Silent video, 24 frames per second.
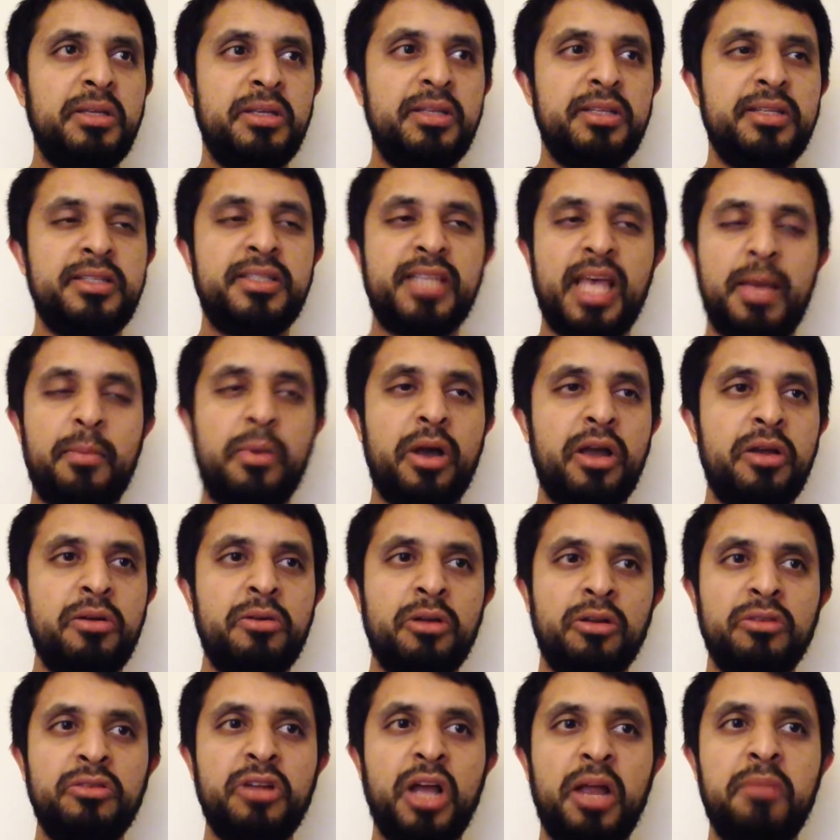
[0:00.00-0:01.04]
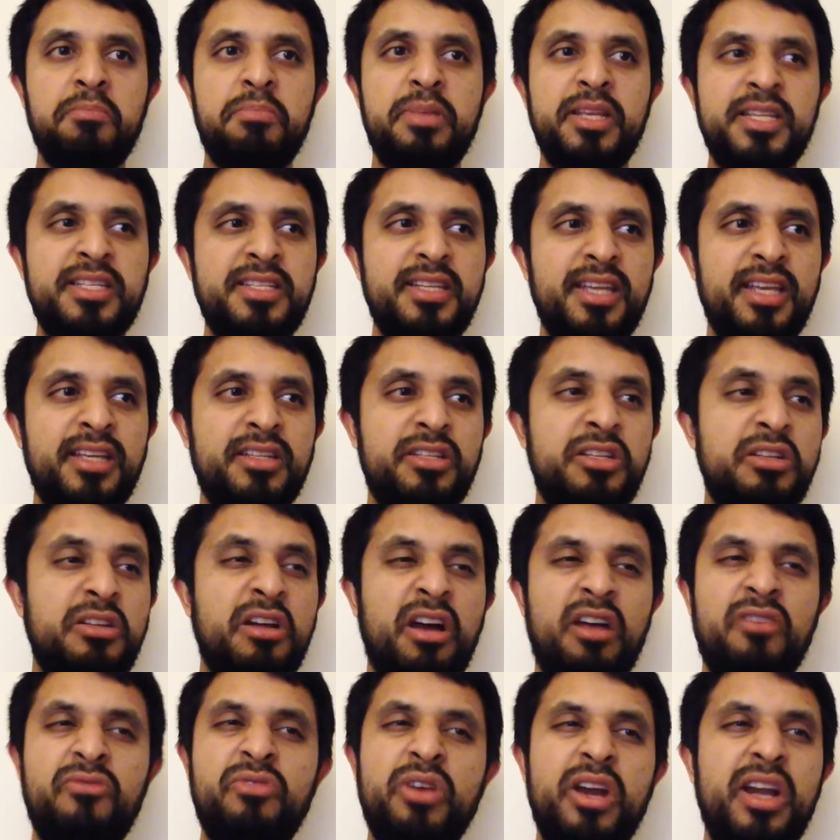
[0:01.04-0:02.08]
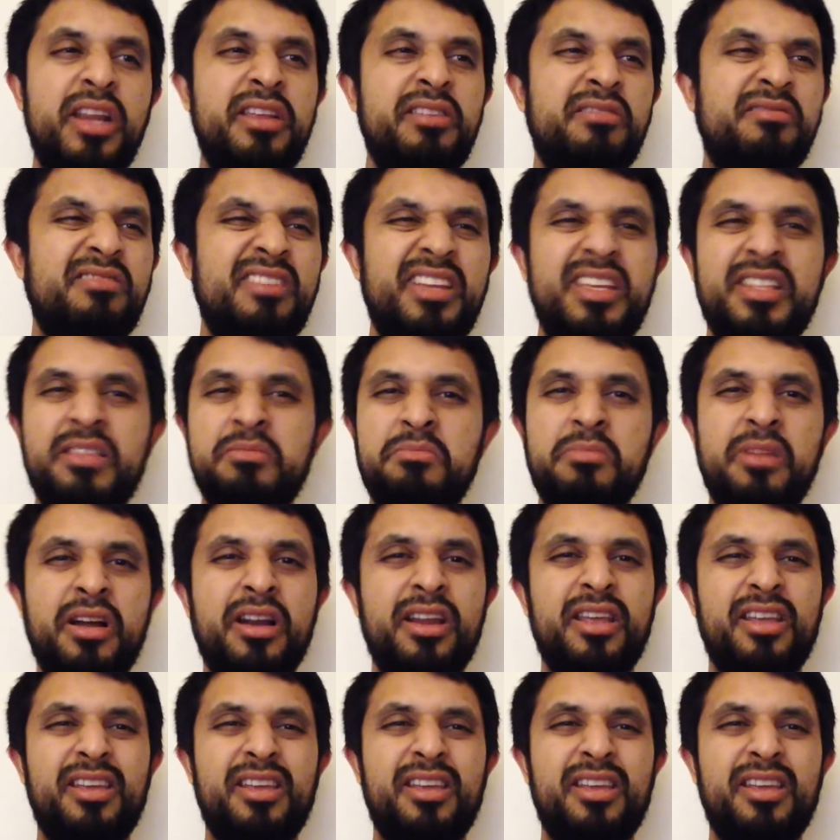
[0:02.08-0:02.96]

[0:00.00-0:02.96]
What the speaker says: set my own online business. You know, I really need the money.